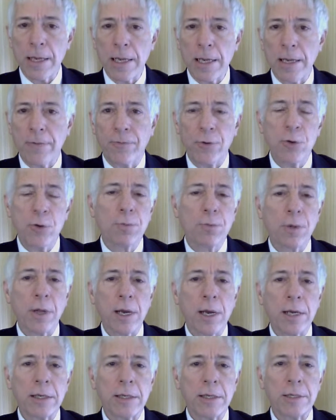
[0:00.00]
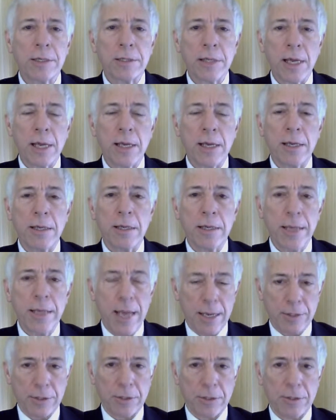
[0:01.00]
If you blindly say
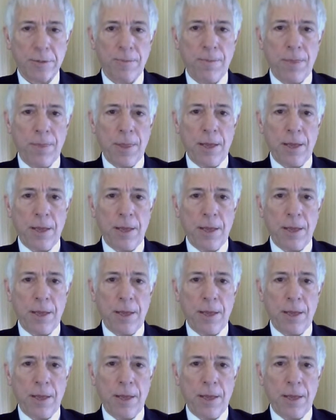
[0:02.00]
yes,